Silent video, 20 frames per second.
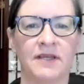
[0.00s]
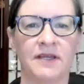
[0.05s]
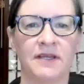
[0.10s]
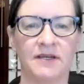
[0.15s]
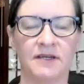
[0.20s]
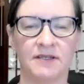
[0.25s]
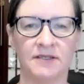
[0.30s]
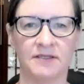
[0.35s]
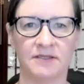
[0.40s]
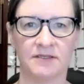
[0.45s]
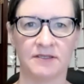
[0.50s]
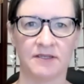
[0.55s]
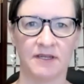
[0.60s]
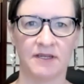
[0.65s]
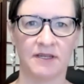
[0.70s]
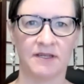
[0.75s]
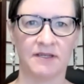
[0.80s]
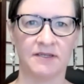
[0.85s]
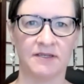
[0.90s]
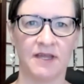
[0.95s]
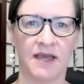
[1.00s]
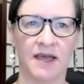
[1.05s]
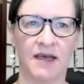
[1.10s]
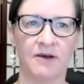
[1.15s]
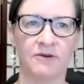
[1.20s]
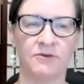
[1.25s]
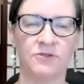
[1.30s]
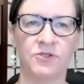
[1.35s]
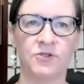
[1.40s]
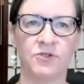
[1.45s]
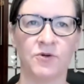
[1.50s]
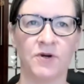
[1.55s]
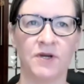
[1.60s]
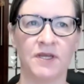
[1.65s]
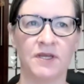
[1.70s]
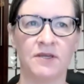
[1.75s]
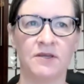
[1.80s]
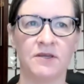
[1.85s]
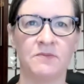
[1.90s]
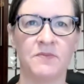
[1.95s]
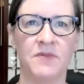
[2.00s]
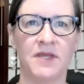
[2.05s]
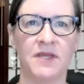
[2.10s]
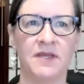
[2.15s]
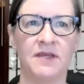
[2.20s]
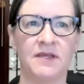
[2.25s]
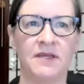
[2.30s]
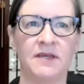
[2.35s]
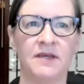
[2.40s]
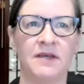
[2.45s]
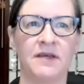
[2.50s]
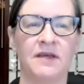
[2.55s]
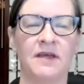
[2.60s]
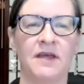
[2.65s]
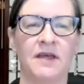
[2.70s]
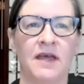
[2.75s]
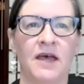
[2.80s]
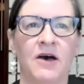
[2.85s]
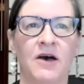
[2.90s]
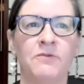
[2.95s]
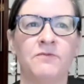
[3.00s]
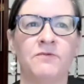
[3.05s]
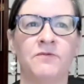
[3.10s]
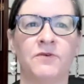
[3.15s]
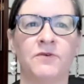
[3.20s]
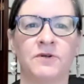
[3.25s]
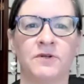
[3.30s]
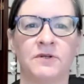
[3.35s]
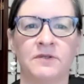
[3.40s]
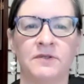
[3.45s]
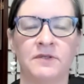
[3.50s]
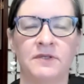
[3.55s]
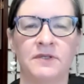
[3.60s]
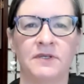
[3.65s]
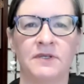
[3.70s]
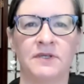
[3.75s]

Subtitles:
and how joy could be helpful